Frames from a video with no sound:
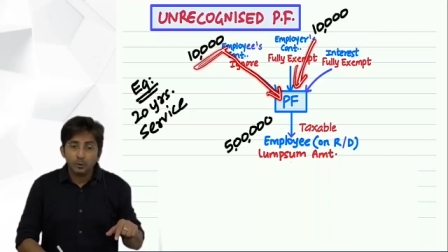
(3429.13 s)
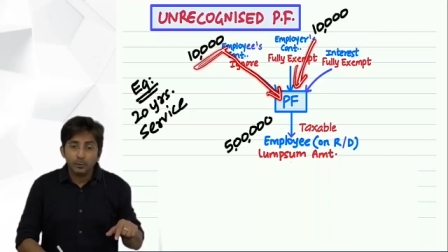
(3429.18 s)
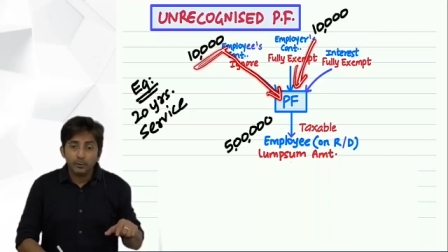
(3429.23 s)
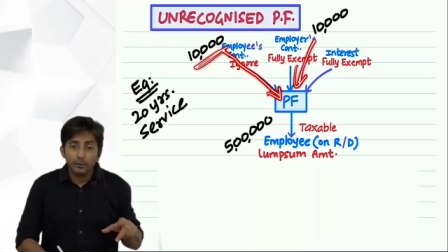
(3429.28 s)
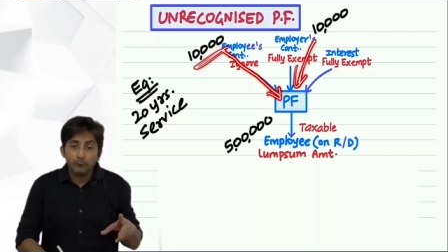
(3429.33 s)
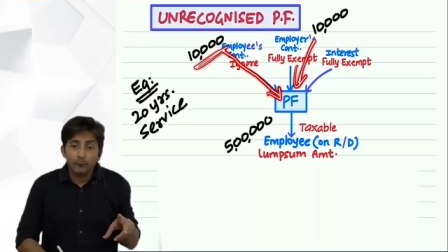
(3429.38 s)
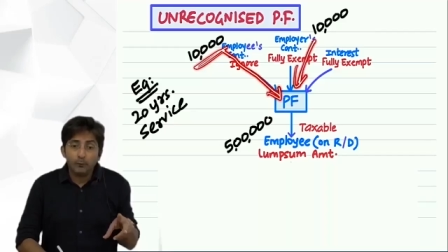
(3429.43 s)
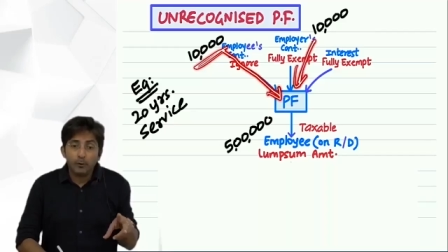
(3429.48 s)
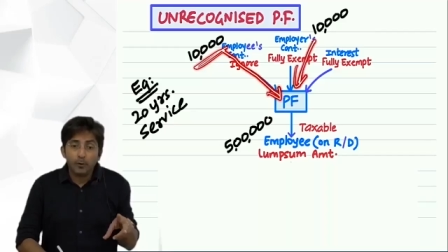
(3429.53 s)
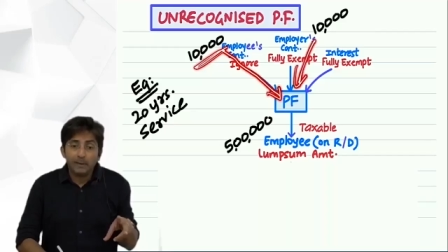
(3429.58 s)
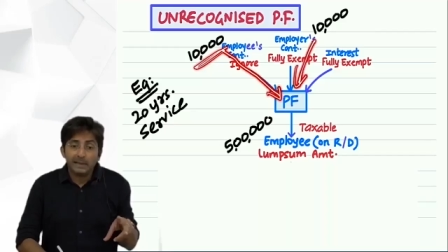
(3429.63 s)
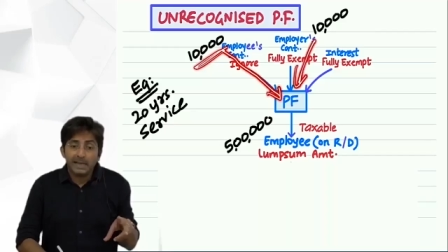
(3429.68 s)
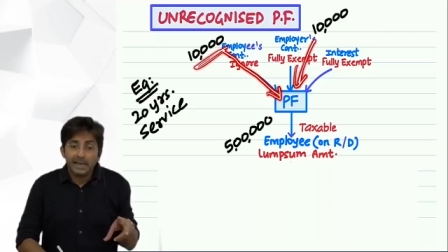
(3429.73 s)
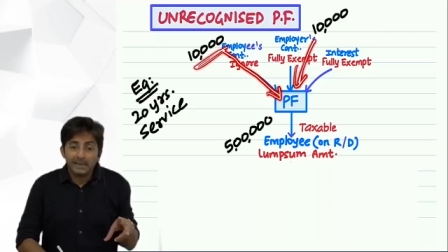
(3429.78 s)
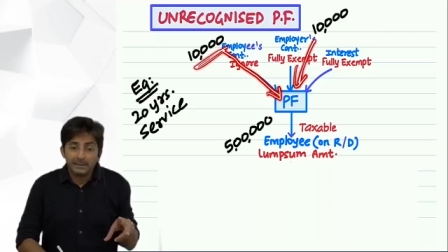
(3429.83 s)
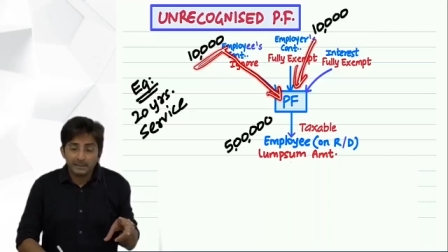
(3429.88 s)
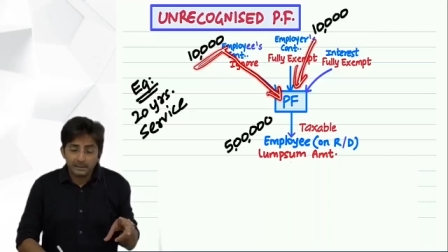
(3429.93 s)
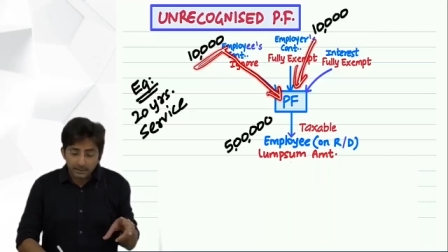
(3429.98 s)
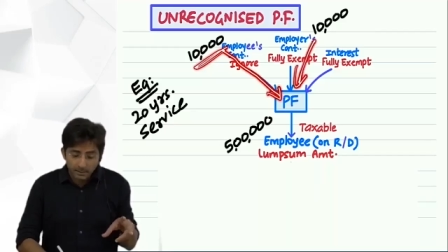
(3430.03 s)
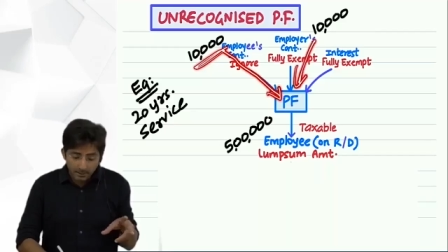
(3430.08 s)
be 4
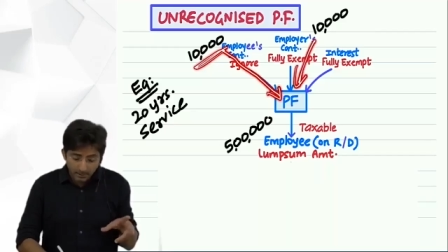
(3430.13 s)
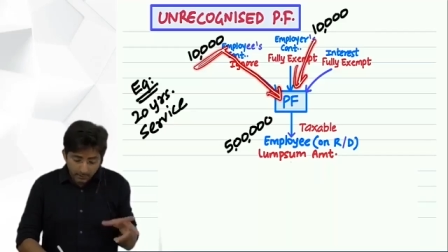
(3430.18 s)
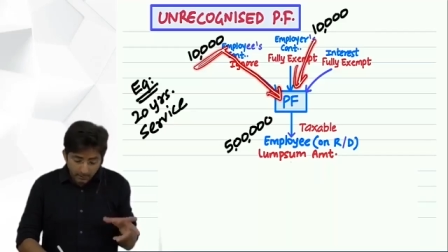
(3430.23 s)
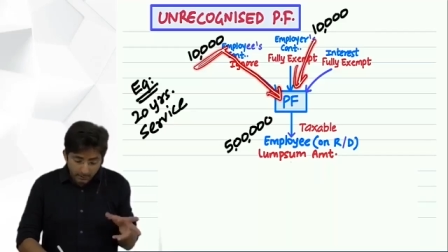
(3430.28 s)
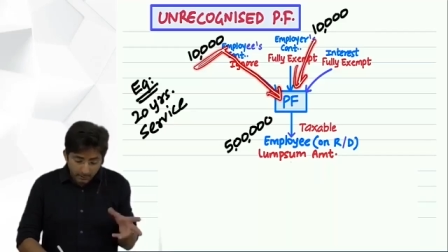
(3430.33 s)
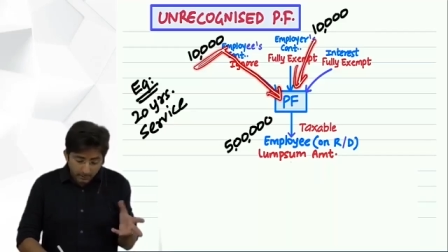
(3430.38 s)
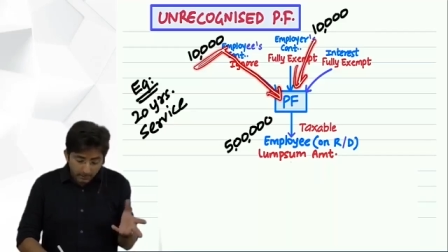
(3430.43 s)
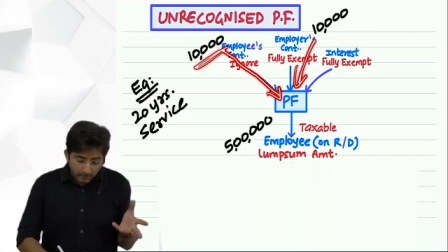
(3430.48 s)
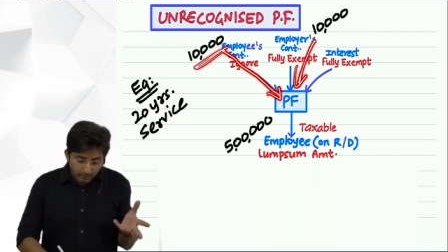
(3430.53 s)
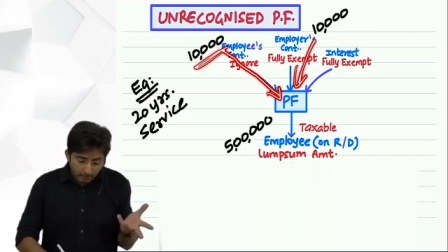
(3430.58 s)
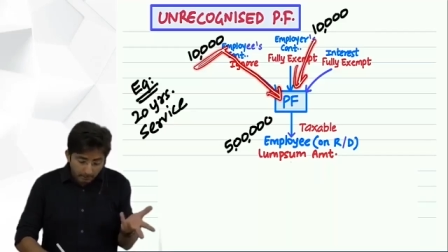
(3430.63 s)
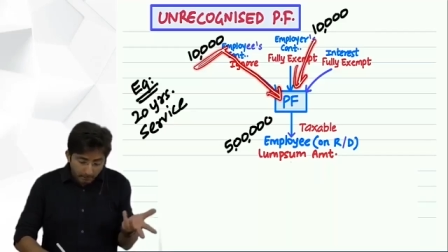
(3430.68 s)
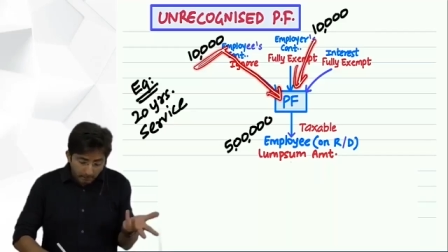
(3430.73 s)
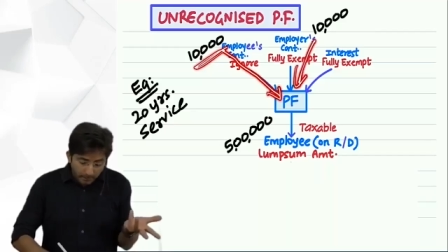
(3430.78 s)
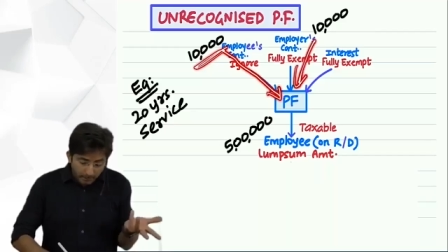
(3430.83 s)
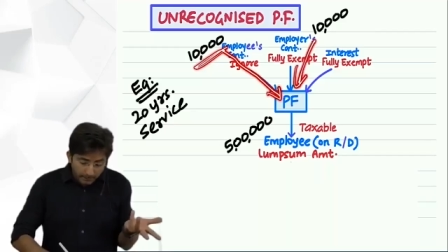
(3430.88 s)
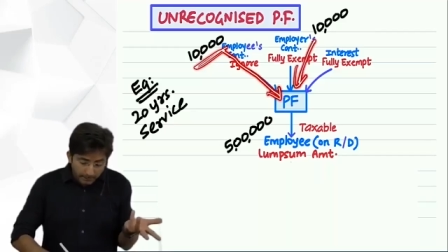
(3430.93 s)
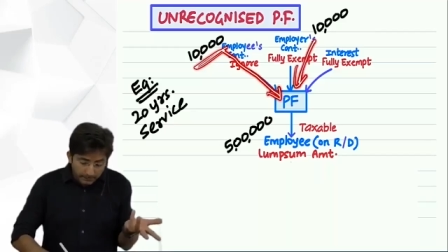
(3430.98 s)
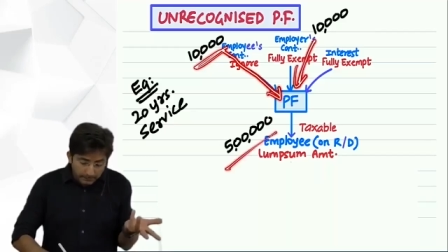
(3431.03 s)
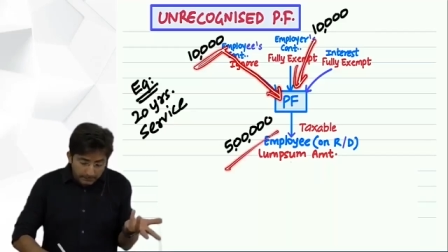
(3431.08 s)
lakhs.
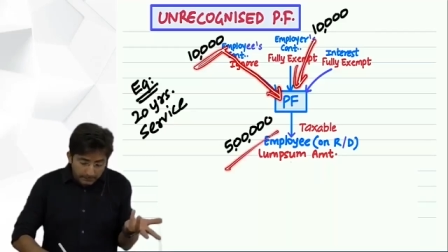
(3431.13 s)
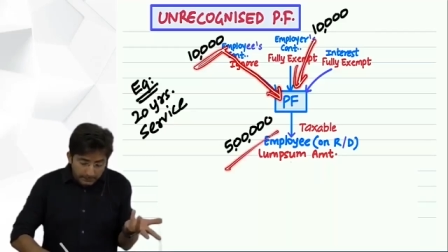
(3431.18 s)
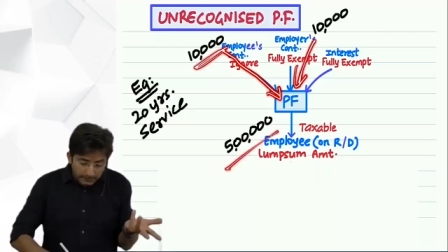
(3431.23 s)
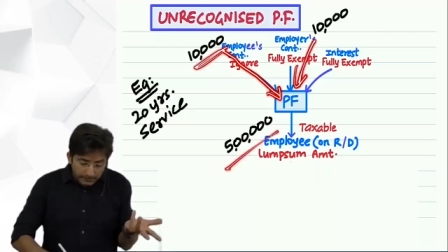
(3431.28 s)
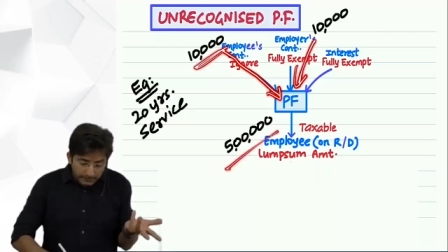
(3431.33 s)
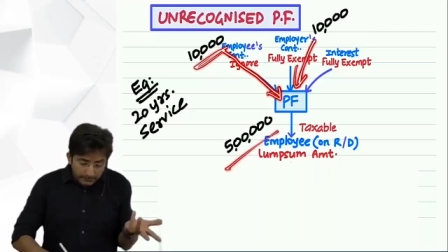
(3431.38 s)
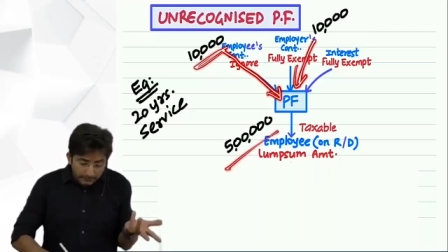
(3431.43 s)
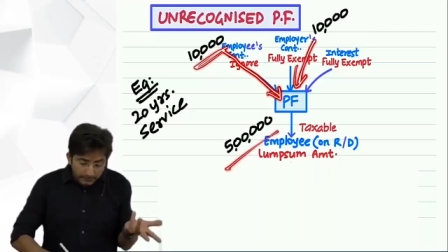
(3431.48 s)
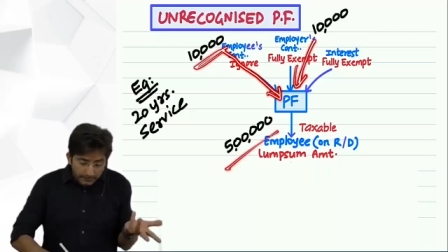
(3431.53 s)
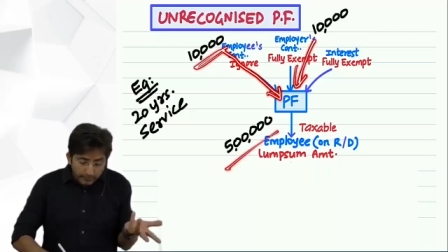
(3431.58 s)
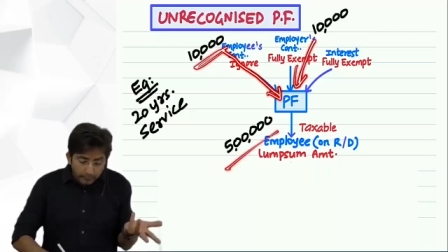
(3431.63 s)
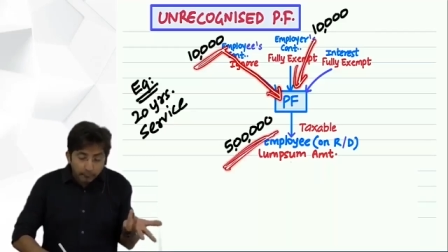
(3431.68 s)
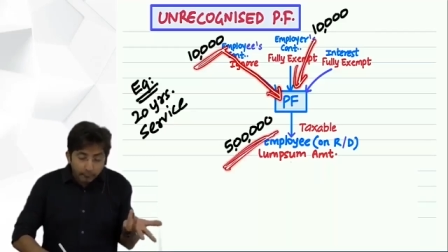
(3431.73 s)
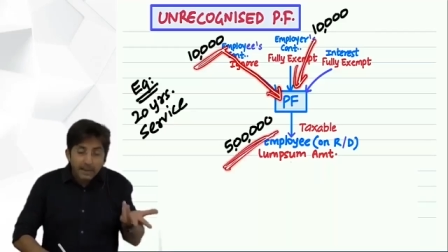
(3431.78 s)
But he is receiving